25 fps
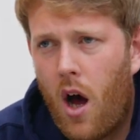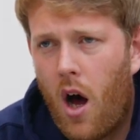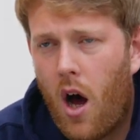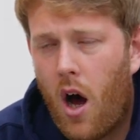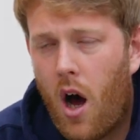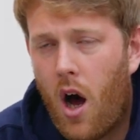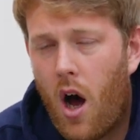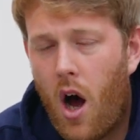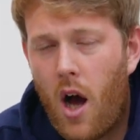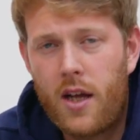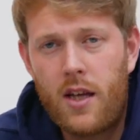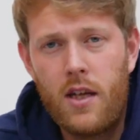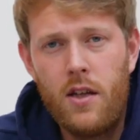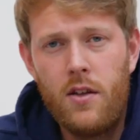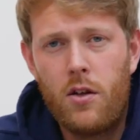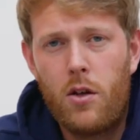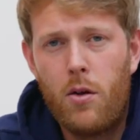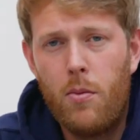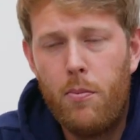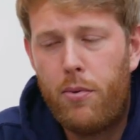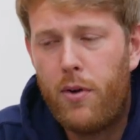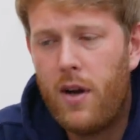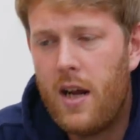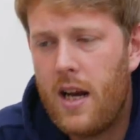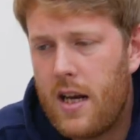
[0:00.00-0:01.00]
I can
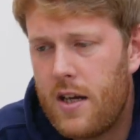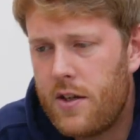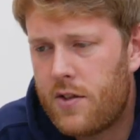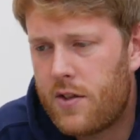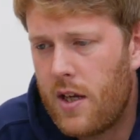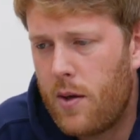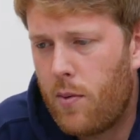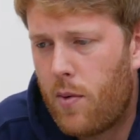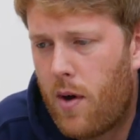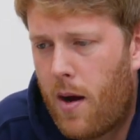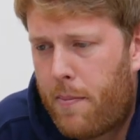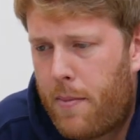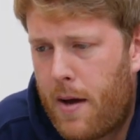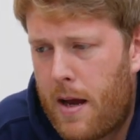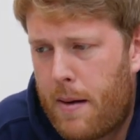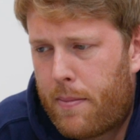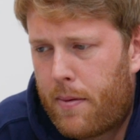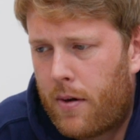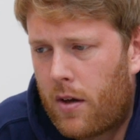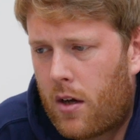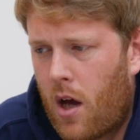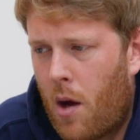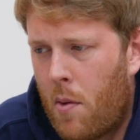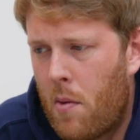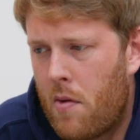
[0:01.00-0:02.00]
completely see where
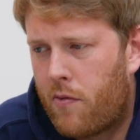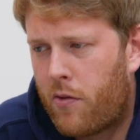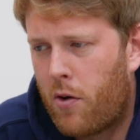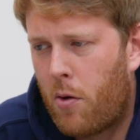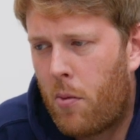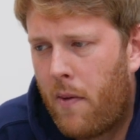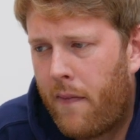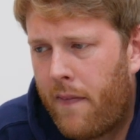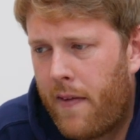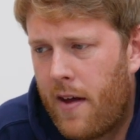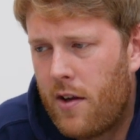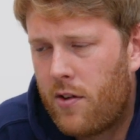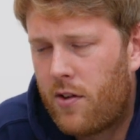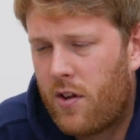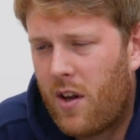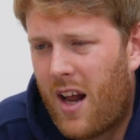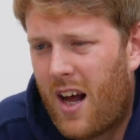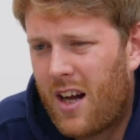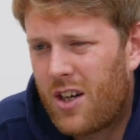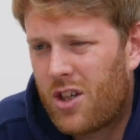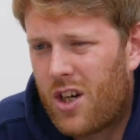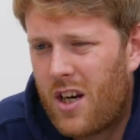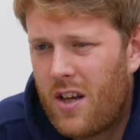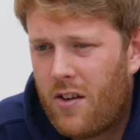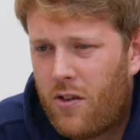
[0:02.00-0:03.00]
people are coming from on this, and
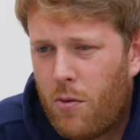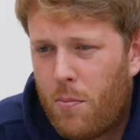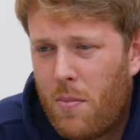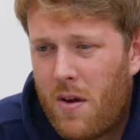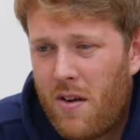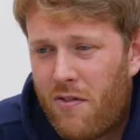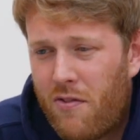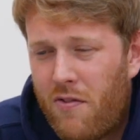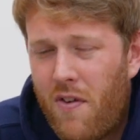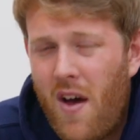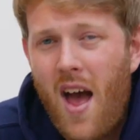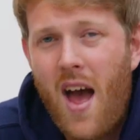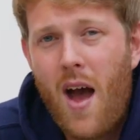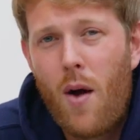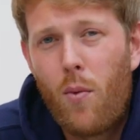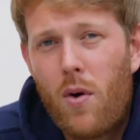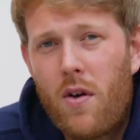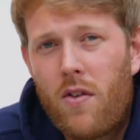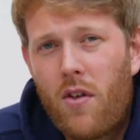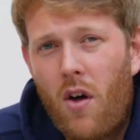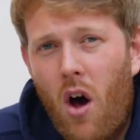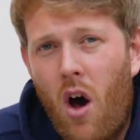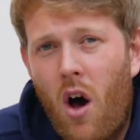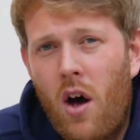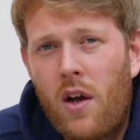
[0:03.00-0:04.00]
actually, to be fair,
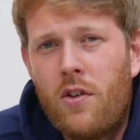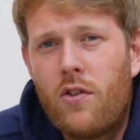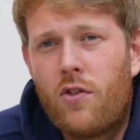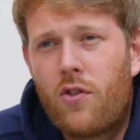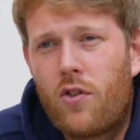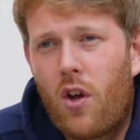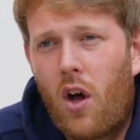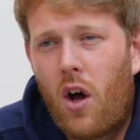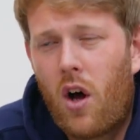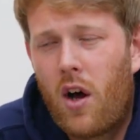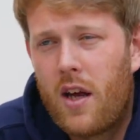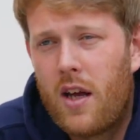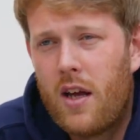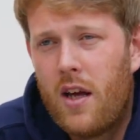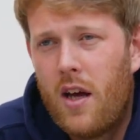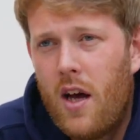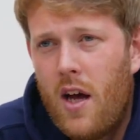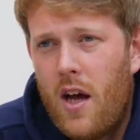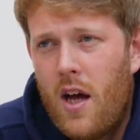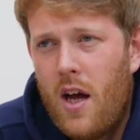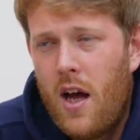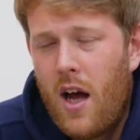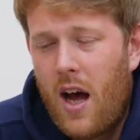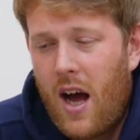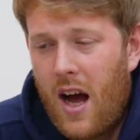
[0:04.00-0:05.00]
with hindsight,
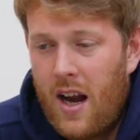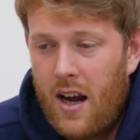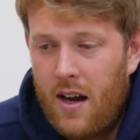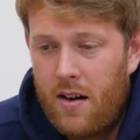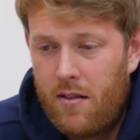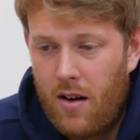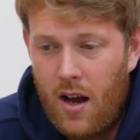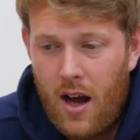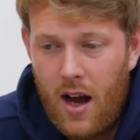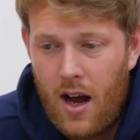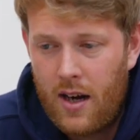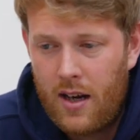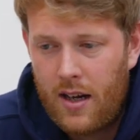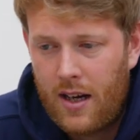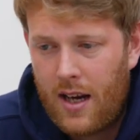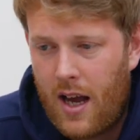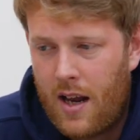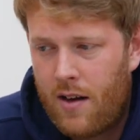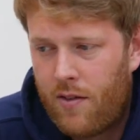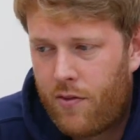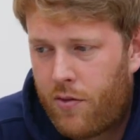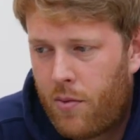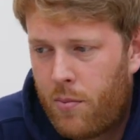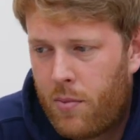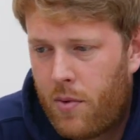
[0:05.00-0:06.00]
and
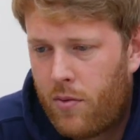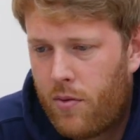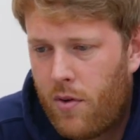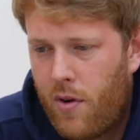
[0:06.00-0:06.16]
again from the